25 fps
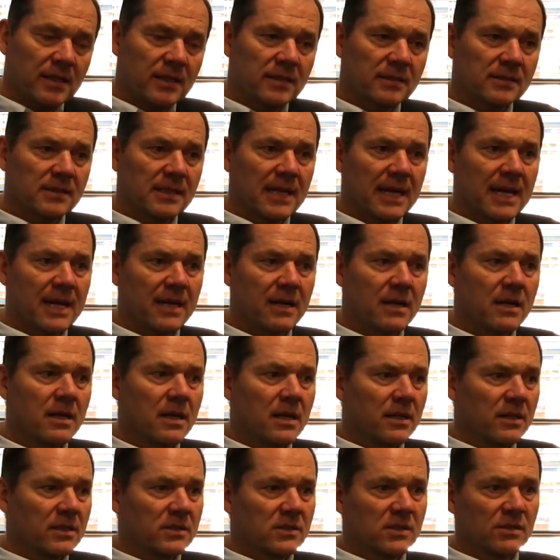is that
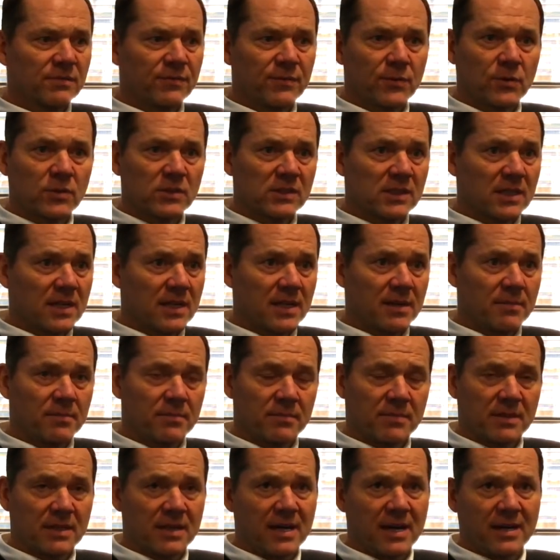this is the first
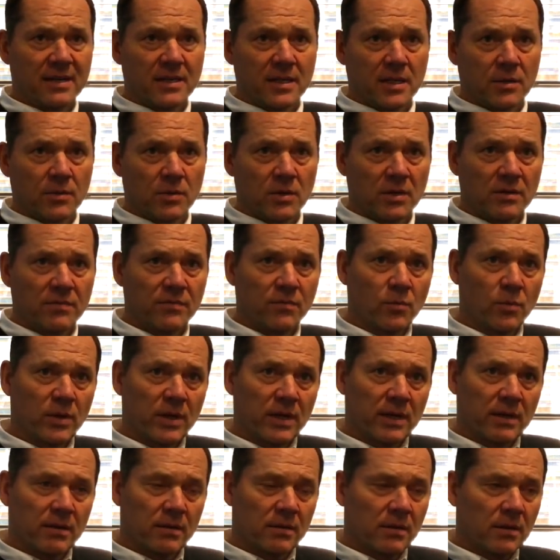time that I know of
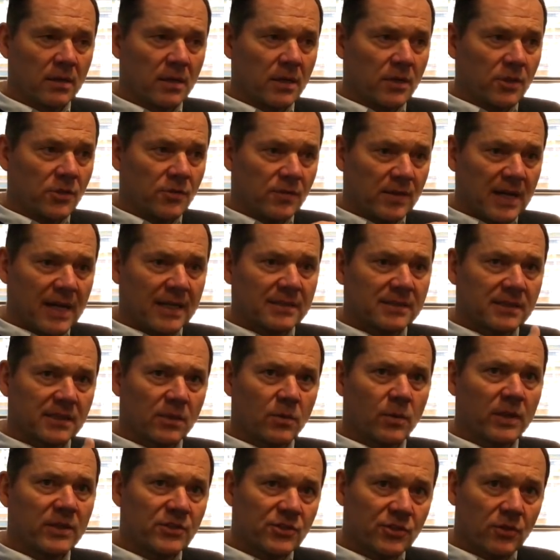where you've got
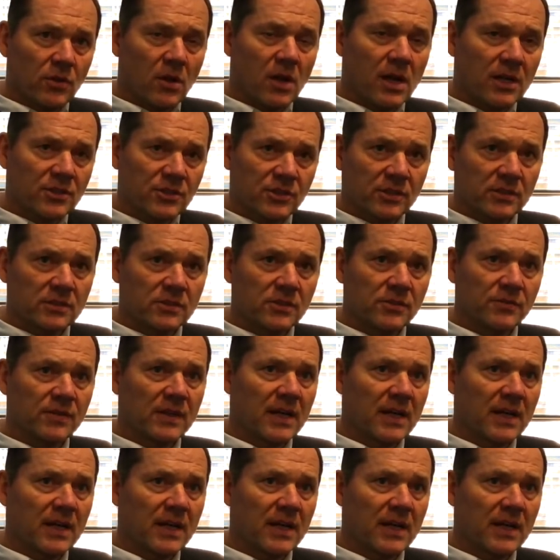sequential auctions.